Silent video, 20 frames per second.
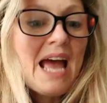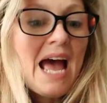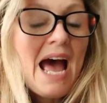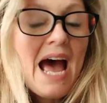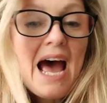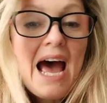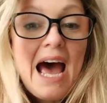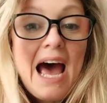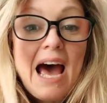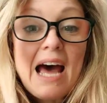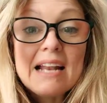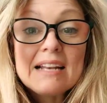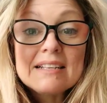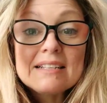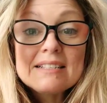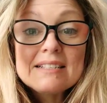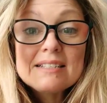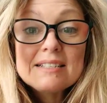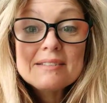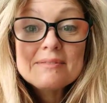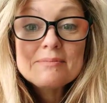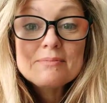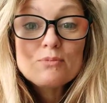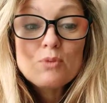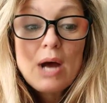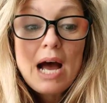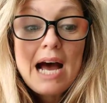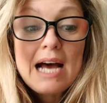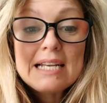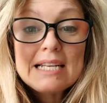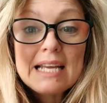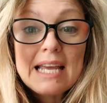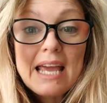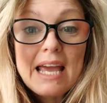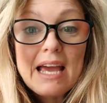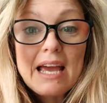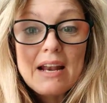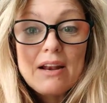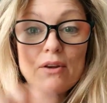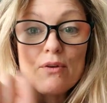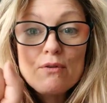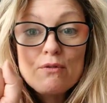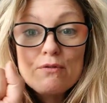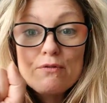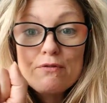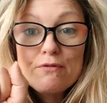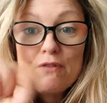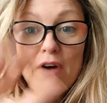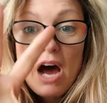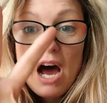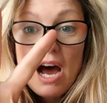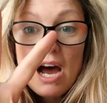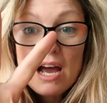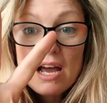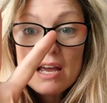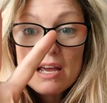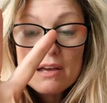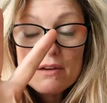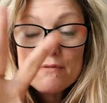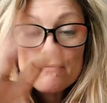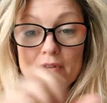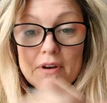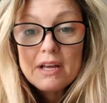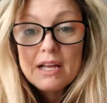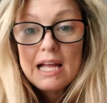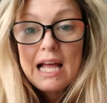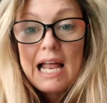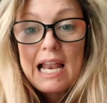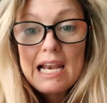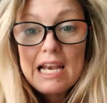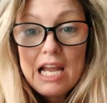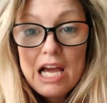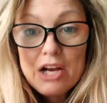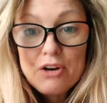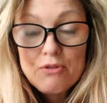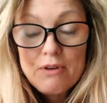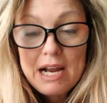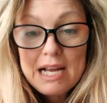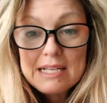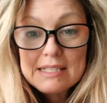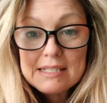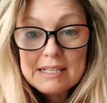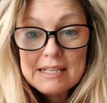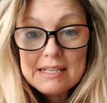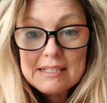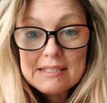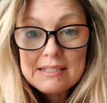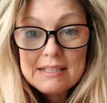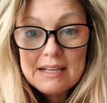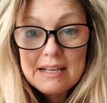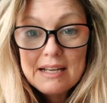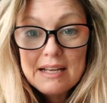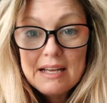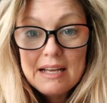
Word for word: And we're adding in five leg raises.